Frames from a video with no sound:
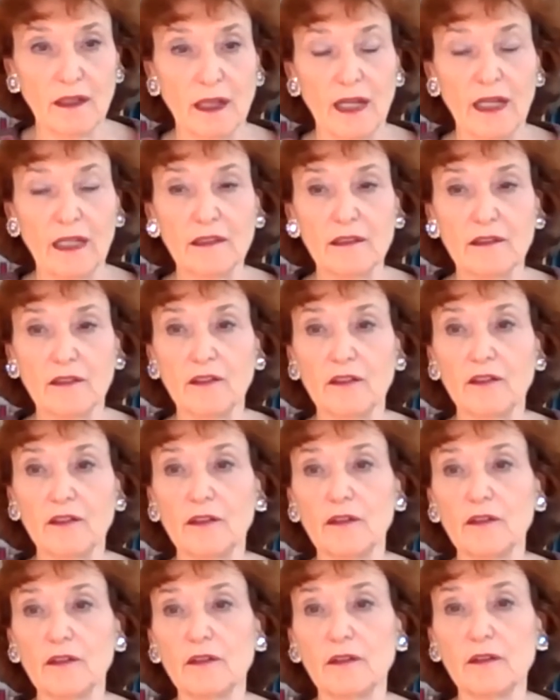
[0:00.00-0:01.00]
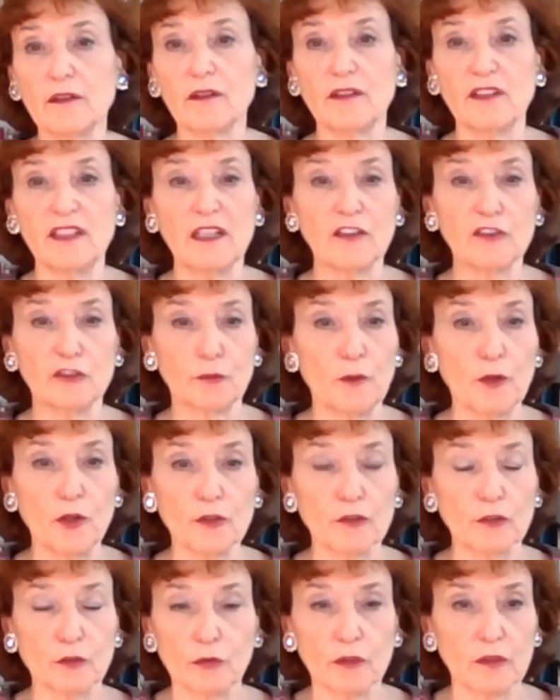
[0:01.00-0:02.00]
and the
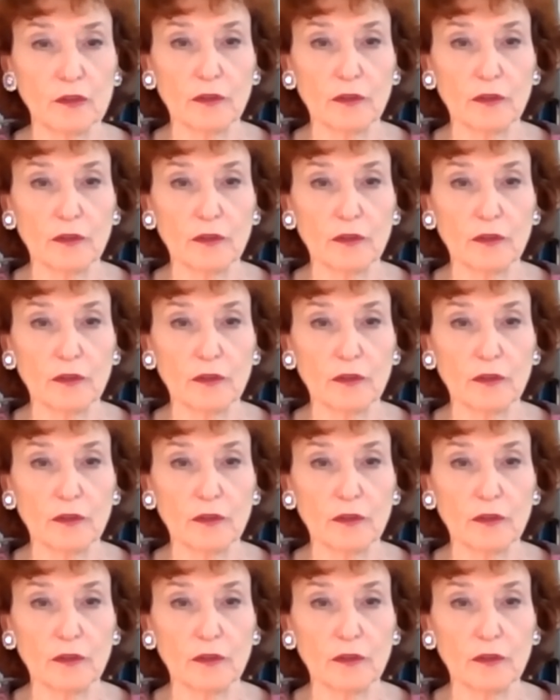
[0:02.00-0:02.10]
export